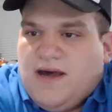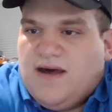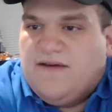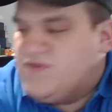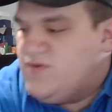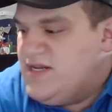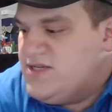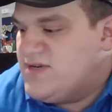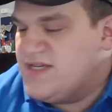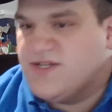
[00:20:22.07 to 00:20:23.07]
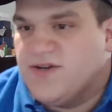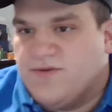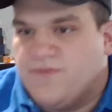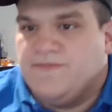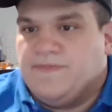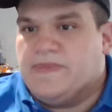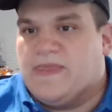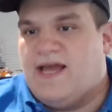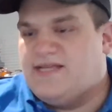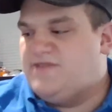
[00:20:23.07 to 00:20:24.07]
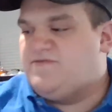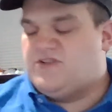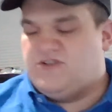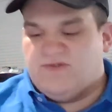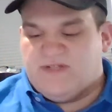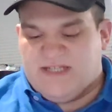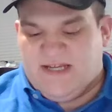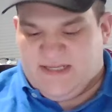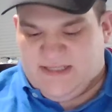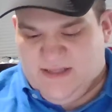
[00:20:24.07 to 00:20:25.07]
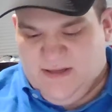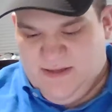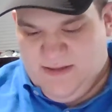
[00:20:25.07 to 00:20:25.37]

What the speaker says: of 2022. And that's it for June 6th.